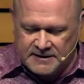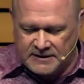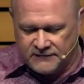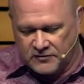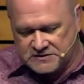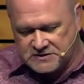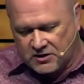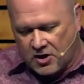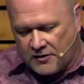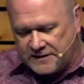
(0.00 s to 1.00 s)
If you
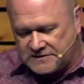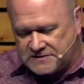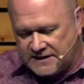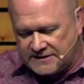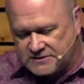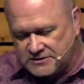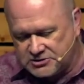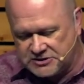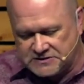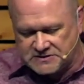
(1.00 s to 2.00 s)
consider all these things that
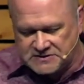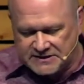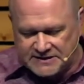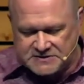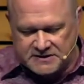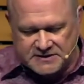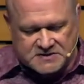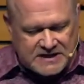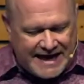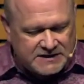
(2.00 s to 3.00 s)
Jesus listed as
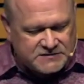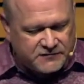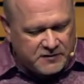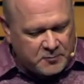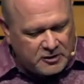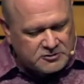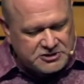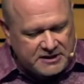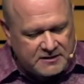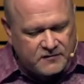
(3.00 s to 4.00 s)
signs of the
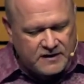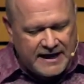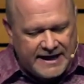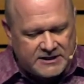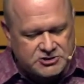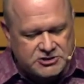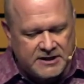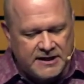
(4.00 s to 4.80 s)
approaching end of the age